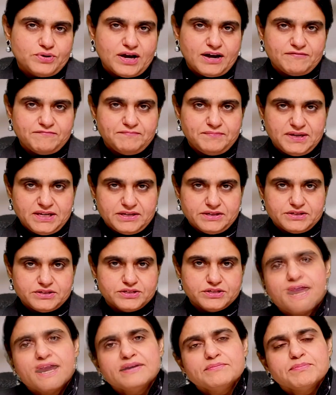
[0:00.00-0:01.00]
to have periods.
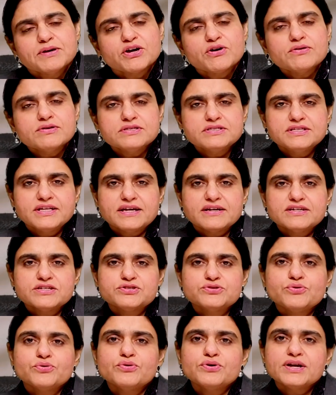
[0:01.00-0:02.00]
And because there
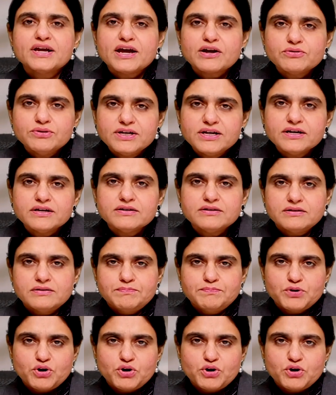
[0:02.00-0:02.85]
is no regular